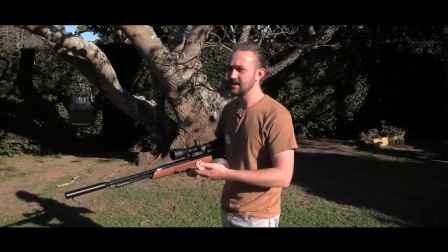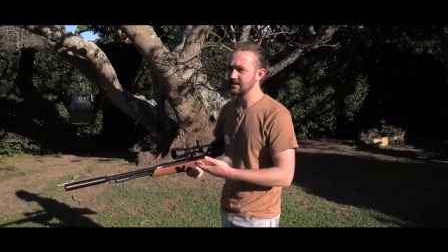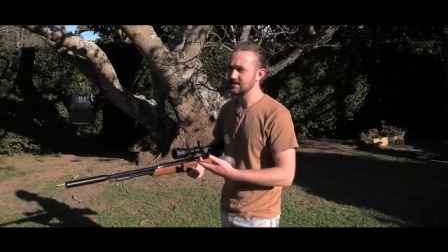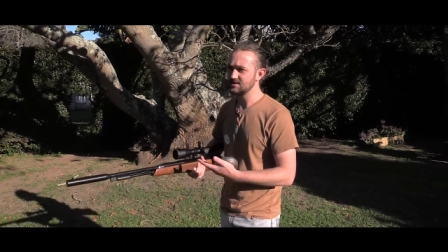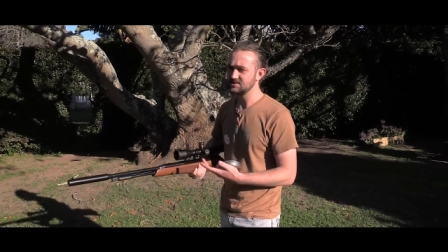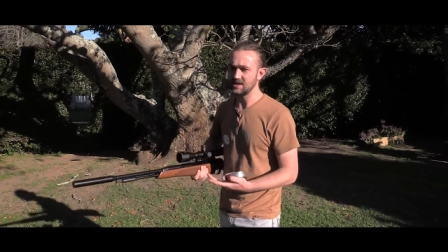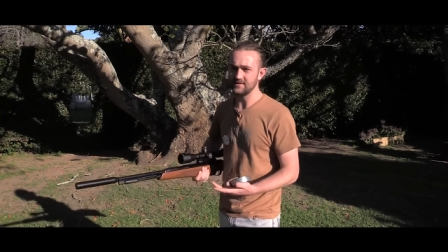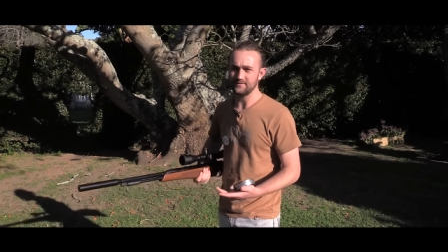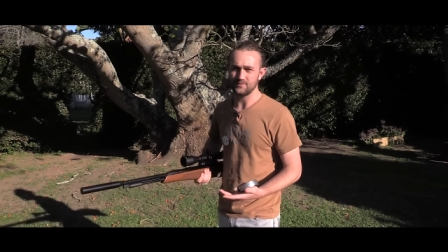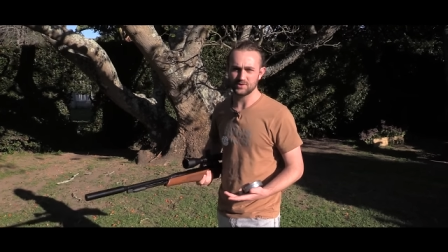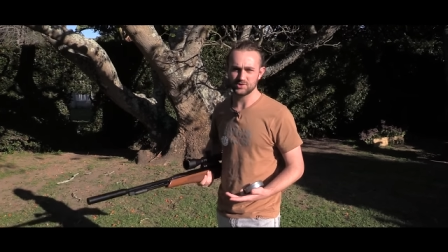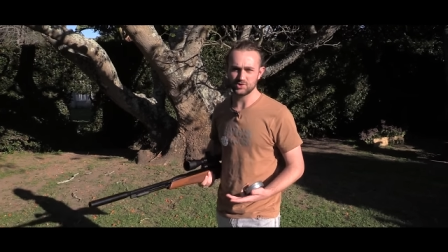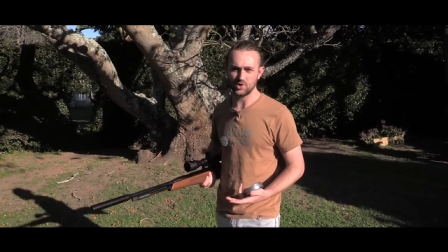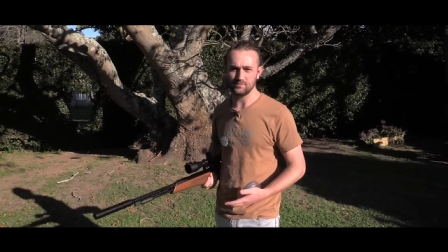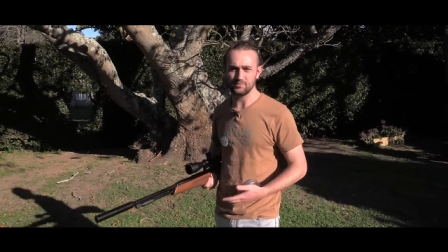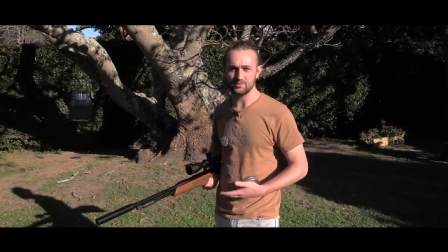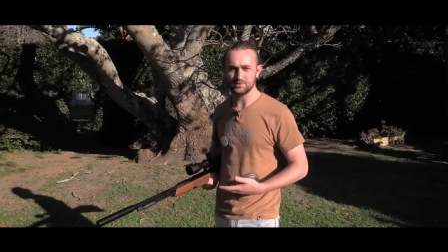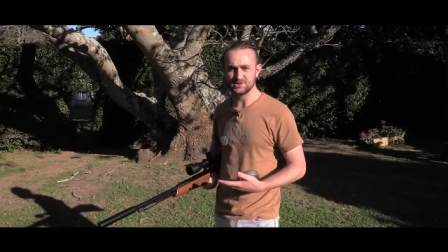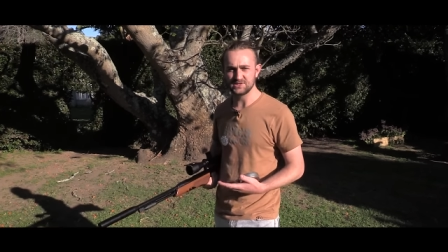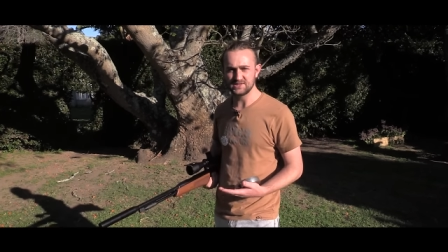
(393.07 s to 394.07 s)
let's say for
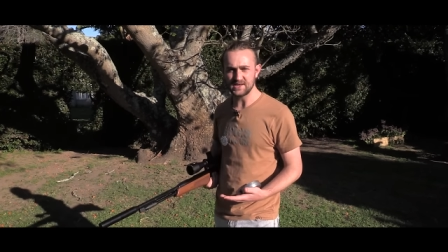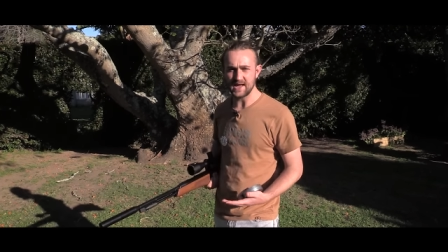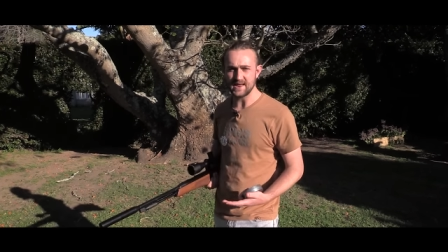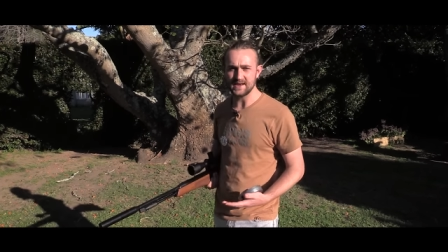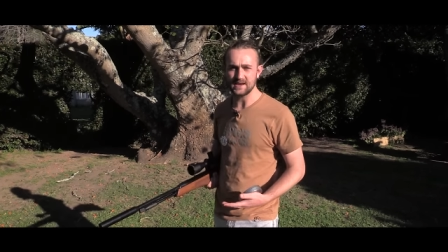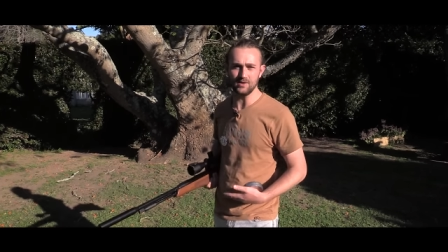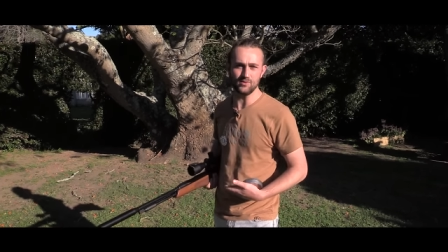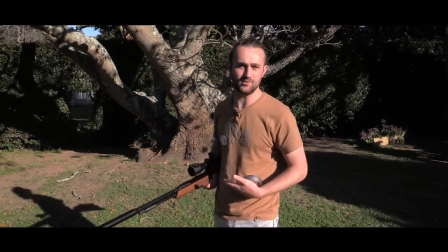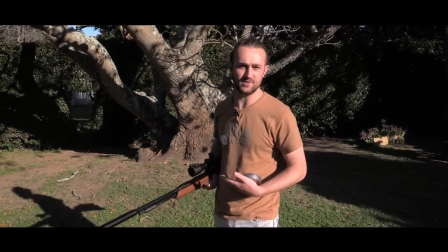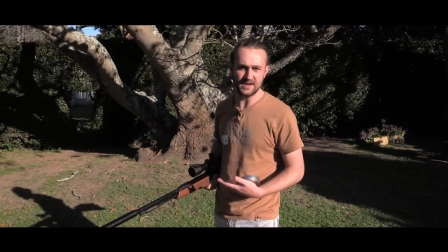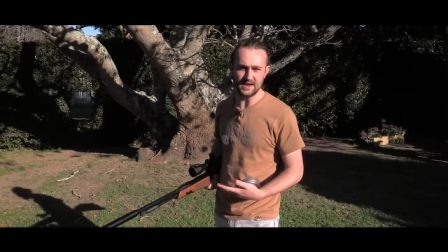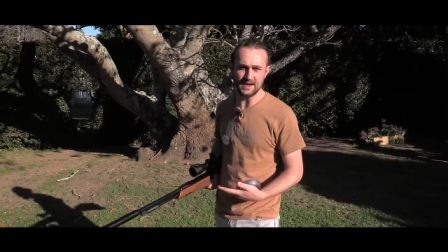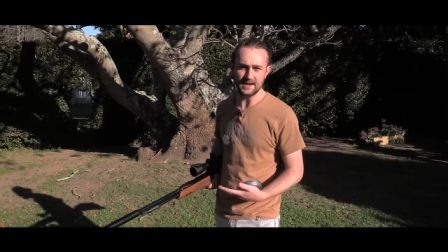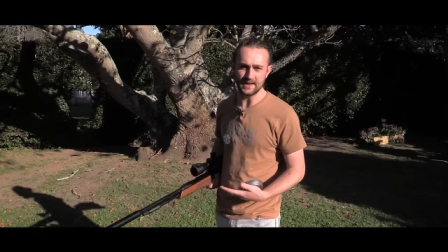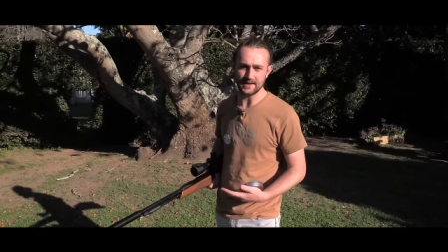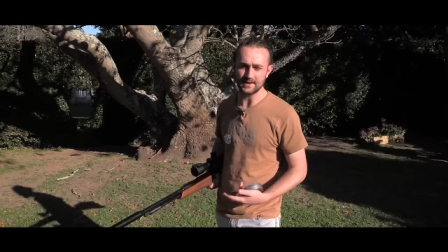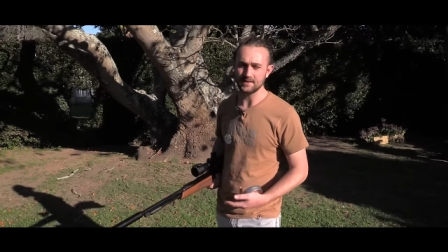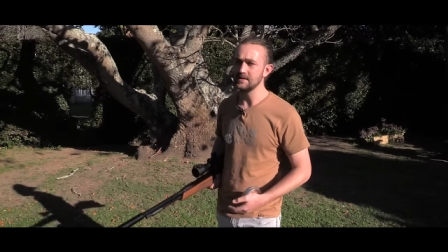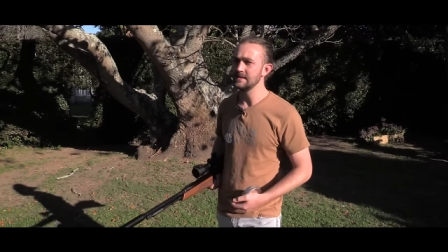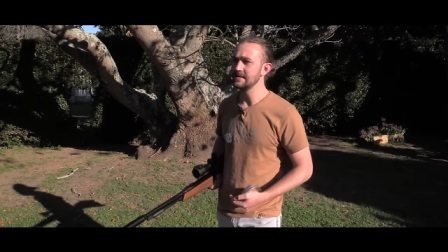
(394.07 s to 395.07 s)
example, standing or
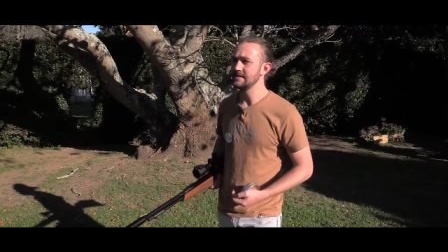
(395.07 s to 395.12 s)
kneeling.